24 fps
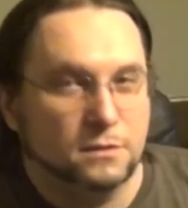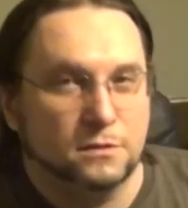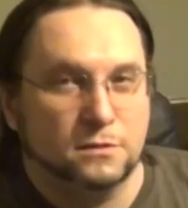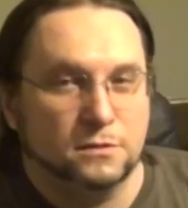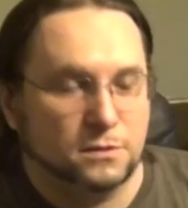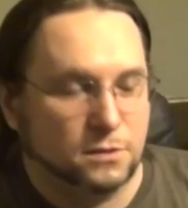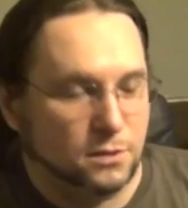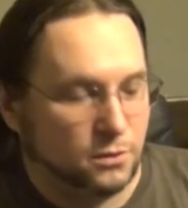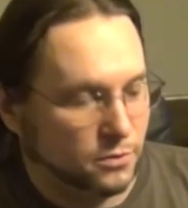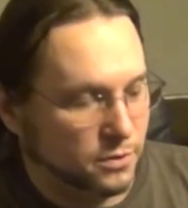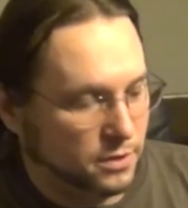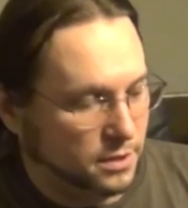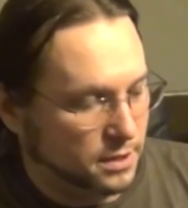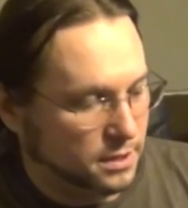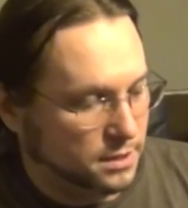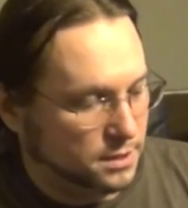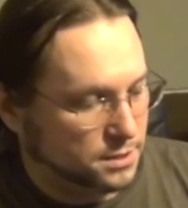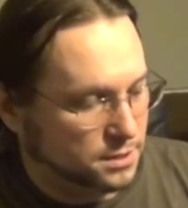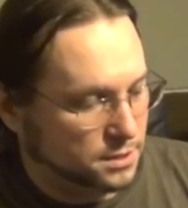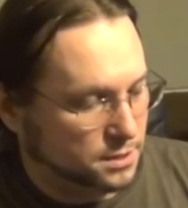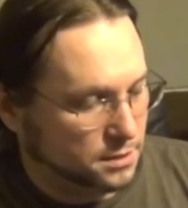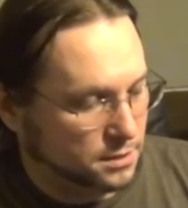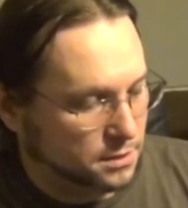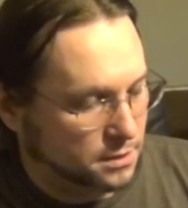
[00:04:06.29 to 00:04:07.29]
so
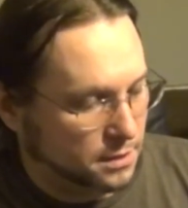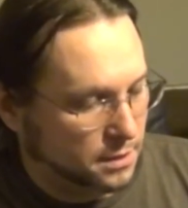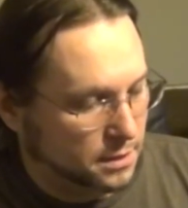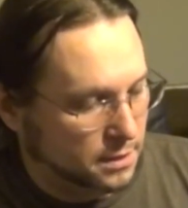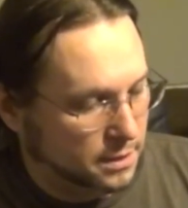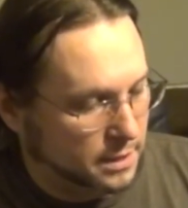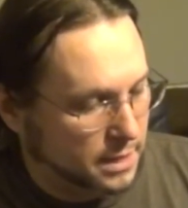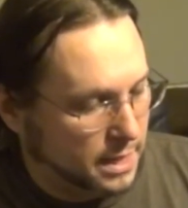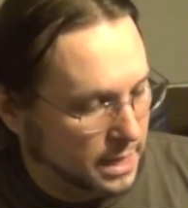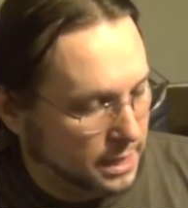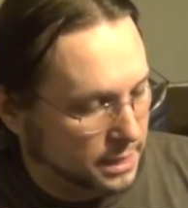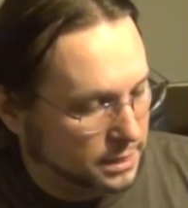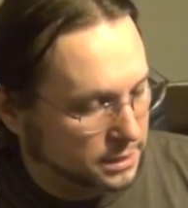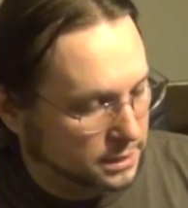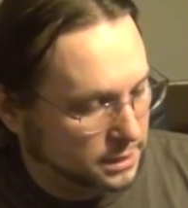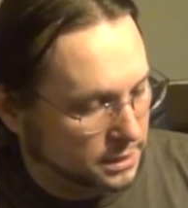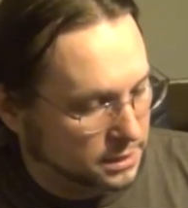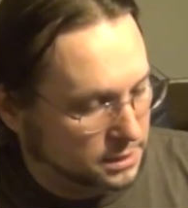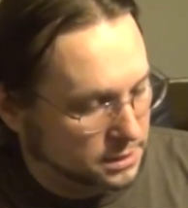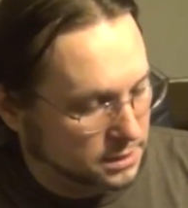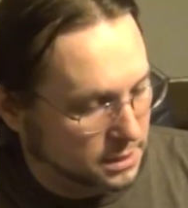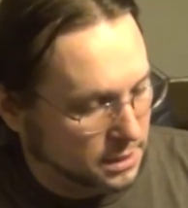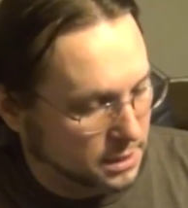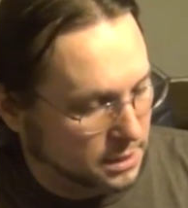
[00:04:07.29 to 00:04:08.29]
this could actually
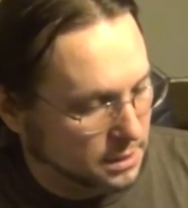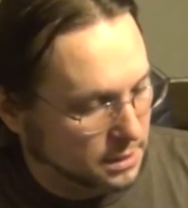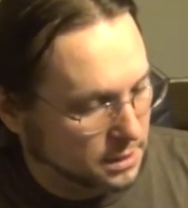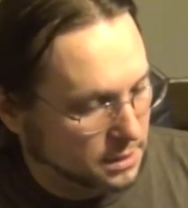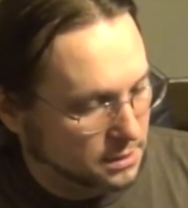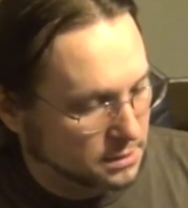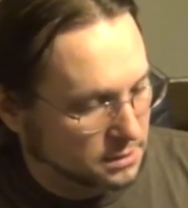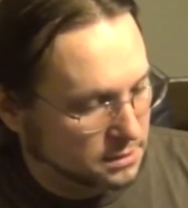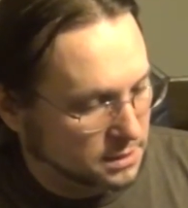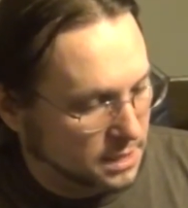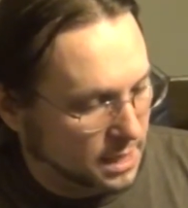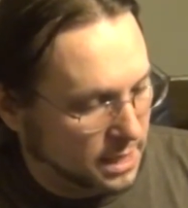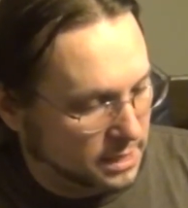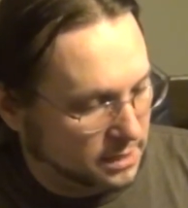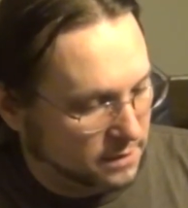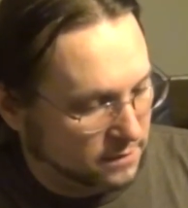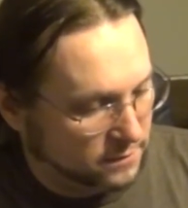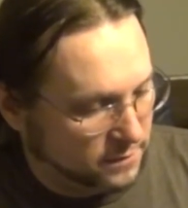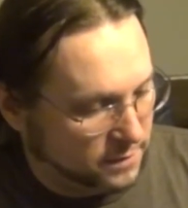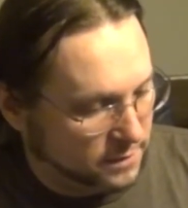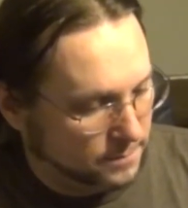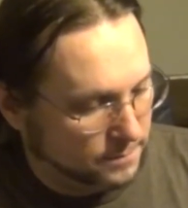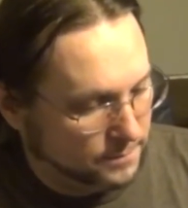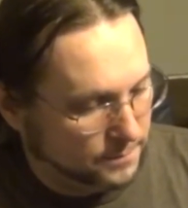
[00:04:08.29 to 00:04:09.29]
sit inside of
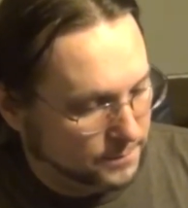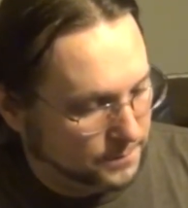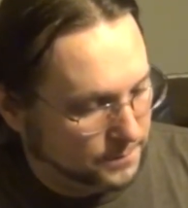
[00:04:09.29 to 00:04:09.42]
it.